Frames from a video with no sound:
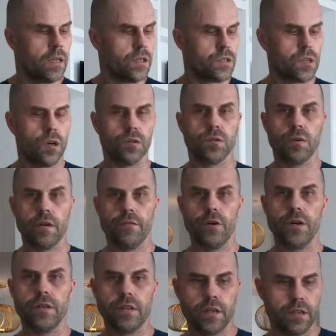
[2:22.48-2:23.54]
So to
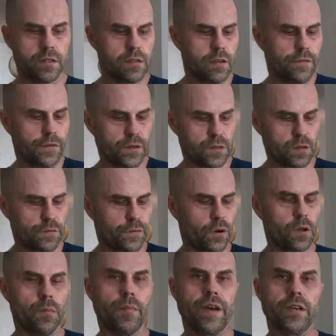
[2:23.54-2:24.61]
avoid this, first of
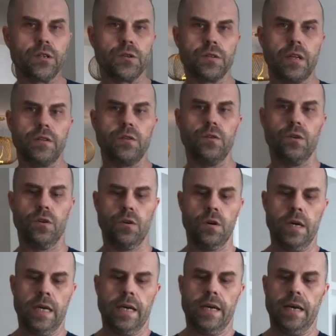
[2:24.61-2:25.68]
all, make sure that
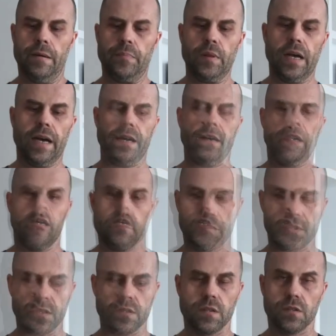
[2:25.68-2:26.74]
you apply
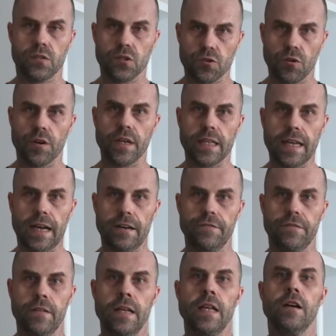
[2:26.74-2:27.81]
resistance strong
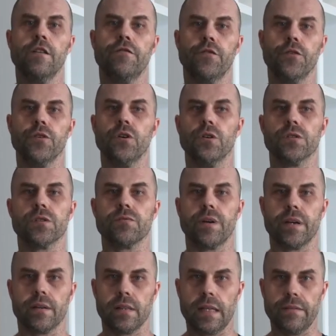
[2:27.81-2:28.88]
enough for your
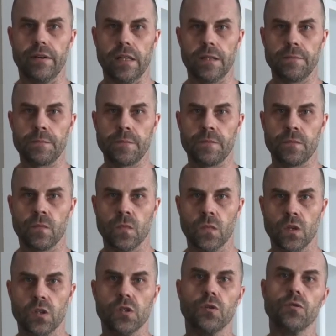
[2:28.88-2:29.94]
strength level.
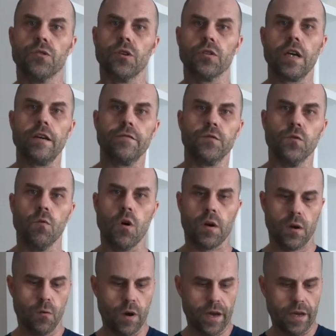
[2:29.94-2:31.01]
So you don't have to
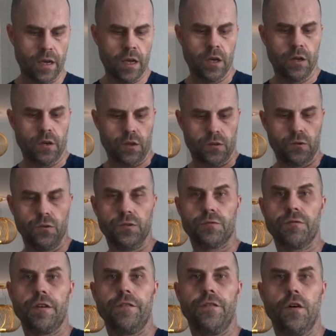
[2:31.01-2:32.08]
walk away 2,
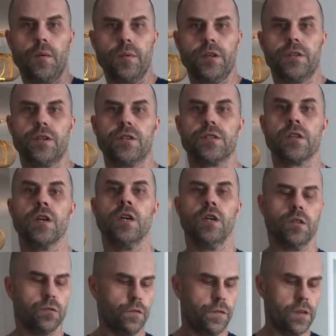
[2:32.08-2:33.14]
3, 4 meters
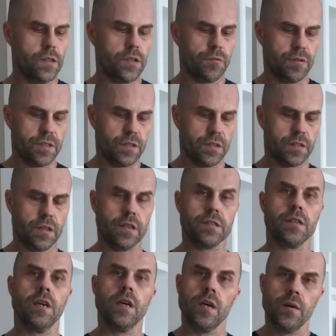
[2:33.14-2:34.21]
to feel the
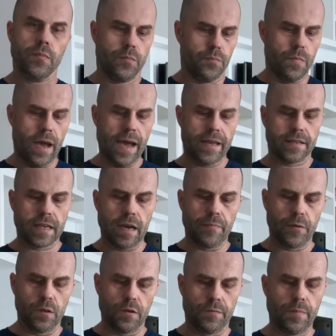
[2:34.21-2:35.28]
resistance. Add a
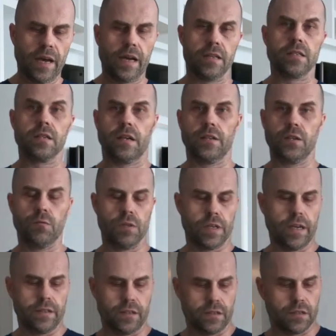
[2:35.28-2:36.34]
couple of bands and you will
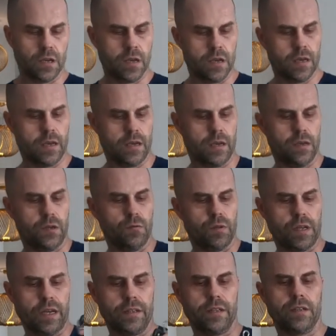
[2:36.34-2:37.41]
get
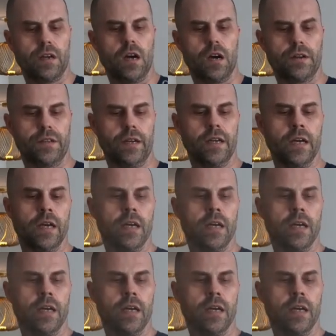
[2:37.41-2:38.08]
it harder.